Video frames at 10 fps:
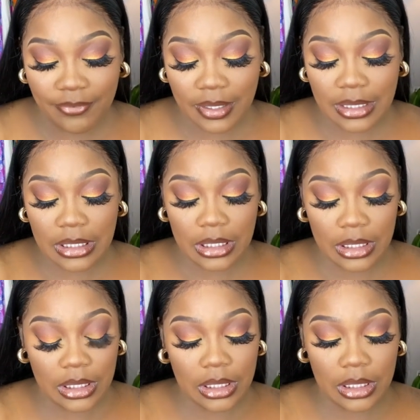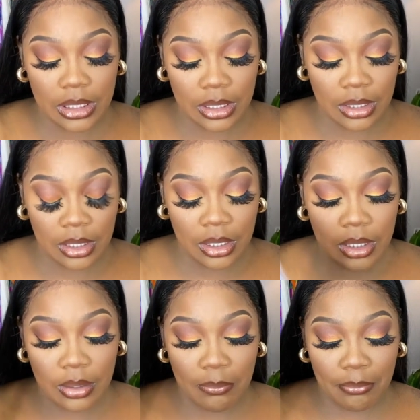Fenty
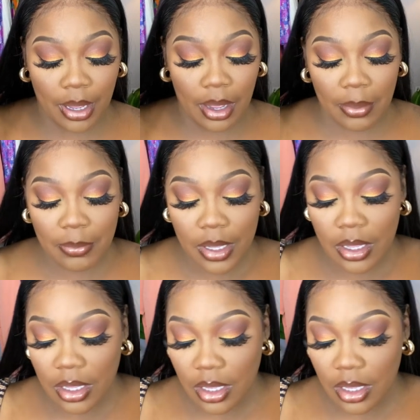balm